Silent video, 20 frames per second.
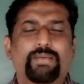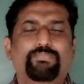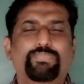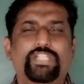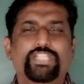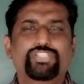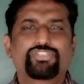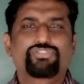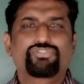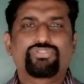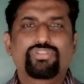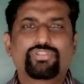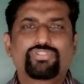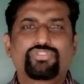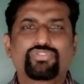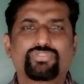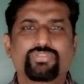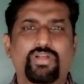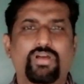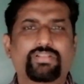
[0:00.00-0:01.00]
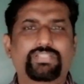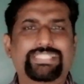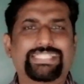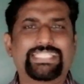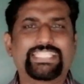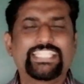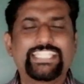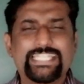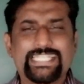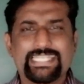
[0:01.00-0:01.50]
Please do not
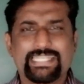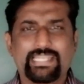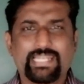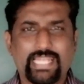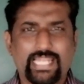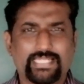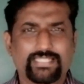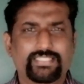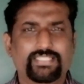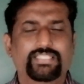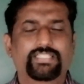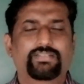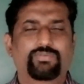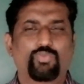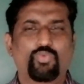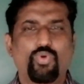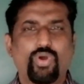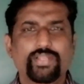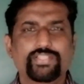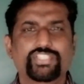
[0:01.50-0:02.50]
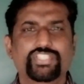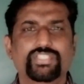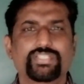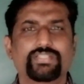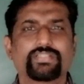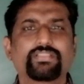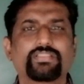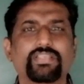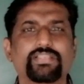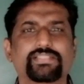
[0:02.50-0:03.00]
neglect.
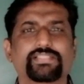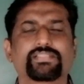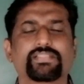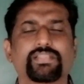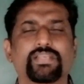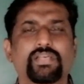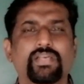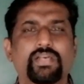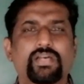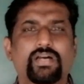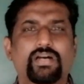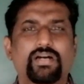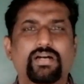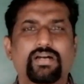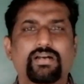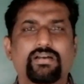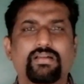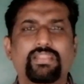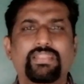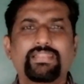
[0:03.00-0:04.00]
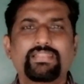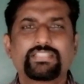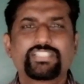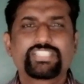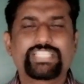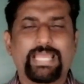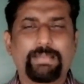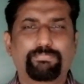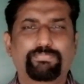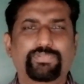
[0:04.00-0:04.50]
Watch this uh,
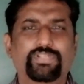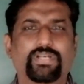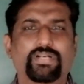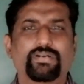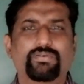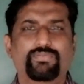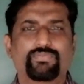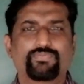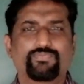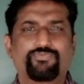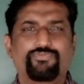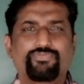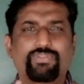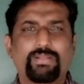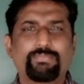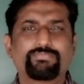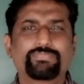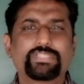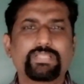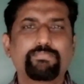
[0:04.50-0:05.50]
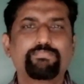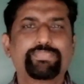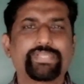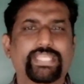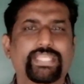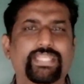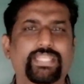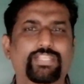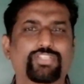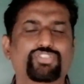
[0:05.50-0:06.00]
chapter from the
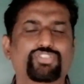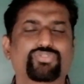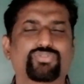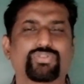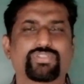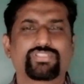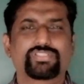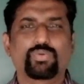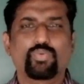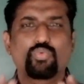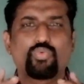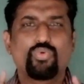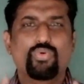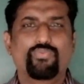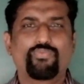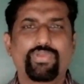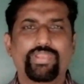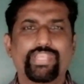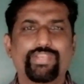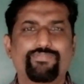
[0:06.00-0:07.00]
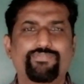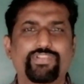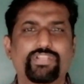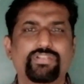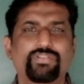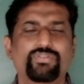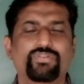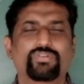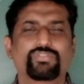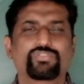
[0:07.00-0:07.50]
beginning students. The
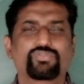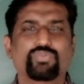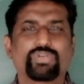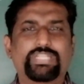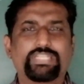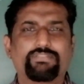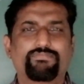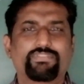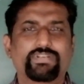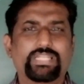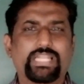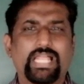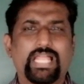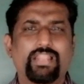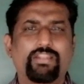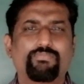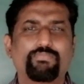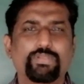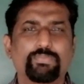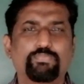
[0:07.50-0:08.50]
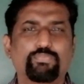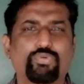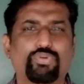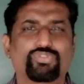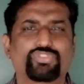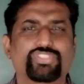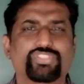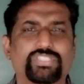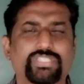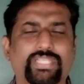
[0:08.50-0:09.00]
videos whatever I'll be
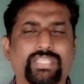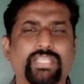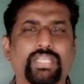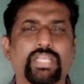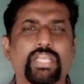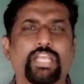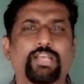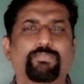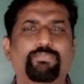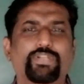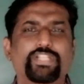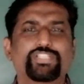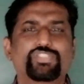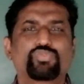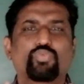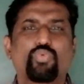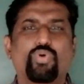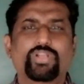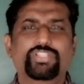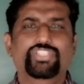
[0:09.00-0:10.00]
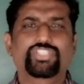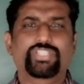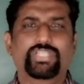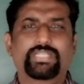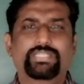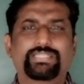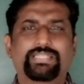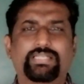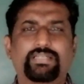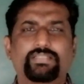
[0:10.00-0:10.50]
posting please watch
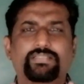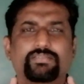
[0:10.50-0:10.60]
it